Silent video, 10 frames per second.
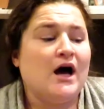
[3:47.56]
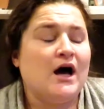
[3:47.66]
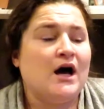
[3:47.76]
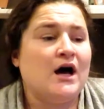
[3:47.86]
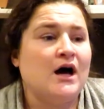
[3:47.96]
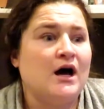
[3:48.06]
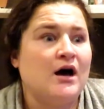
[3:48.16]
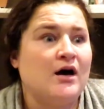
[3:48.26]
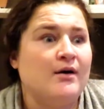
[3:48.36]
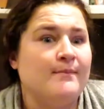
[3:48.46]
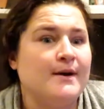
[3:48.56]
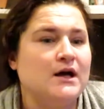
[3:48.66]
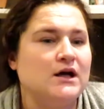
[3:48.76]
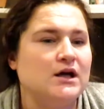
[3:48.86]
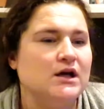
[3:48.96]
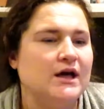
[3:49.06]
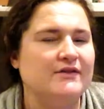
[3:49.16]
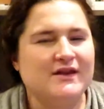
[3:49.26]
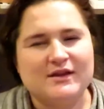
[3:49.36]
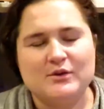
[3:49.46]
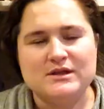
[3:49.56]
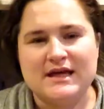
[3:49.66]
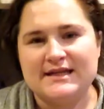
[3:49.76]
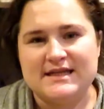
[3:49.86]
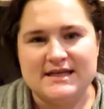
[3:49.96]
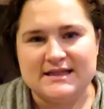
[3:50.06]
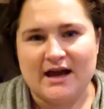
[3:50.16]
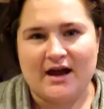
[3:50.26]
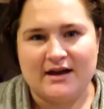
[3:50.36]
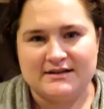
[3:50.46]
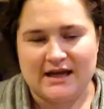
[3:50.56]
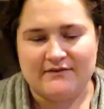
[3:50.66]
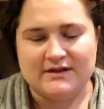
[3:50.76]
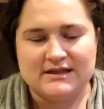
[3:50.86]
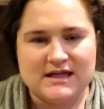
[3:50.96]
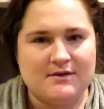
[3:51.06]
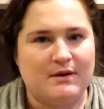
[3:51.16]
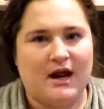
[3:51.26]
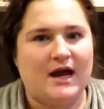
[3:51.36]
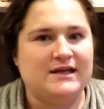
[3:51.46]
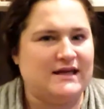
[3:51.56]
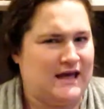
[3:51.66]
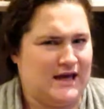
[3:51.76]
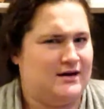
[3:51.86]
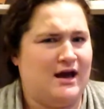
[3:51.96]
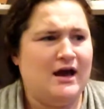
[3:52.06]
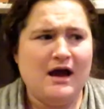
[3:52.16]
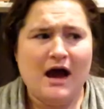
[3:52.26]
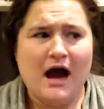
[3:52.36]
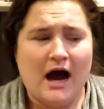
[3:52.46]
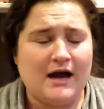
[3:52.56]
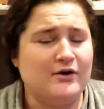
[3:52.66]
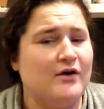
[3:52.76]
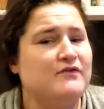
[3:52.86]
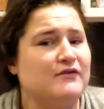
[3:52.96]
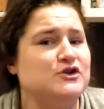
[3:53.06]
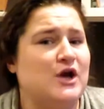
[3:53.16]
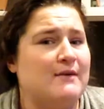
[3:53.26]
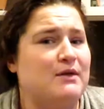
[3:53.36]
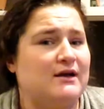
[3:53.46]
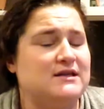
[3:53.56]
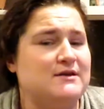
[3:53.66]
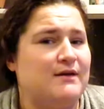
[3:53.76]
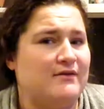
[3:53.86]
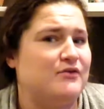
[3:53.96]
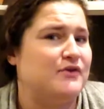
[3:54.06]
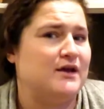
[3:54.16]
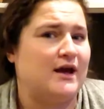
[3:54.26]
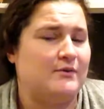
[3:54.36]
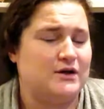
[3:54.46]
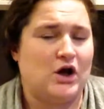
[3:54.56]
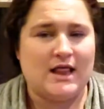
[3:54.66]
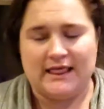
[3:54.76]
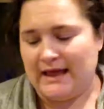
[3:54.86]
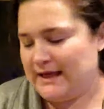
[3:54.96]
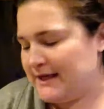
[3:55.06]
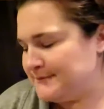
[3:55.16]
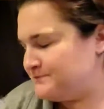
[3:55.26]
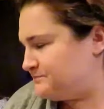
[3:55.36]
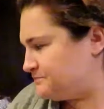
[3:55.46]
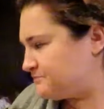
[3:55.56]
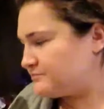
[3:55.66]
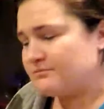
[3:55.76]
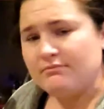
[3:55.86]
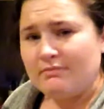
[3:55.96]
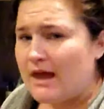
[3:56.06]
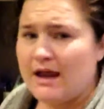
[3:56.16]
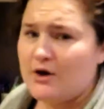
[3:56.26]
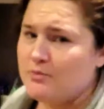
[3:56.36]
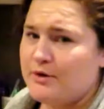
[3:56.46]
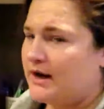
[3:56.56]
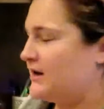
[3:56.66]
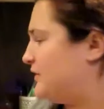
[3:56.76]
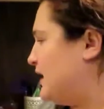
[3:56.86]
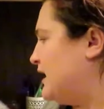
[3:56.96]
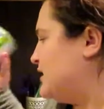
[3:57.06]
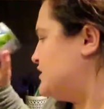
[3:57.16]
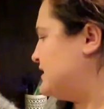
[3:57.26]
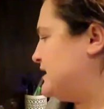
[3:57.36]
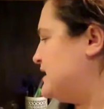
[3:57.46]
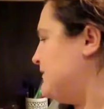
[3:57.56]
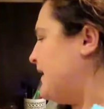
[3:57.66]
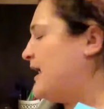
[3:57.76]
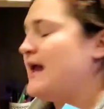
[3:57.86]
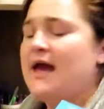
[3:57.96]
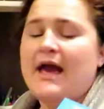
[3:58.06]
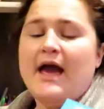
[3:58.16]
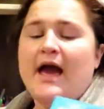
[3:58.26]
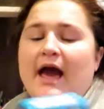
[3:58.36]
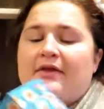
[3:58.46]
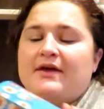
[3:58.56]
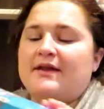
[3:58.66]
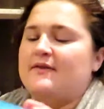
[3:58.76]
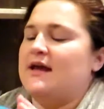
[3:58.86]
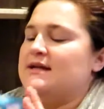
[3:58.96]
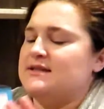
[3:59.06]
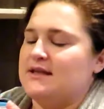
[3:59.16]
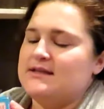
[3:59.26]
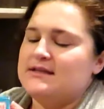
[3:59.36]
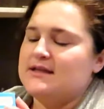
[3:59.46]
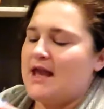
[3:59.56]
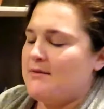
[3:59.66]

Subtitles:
and like those like teas at David's Tea, but I don't know, I've never tried black tea, but I have a feeling I would not like it. And I don't put anything in it, just a tea bag. And then like I said, this is the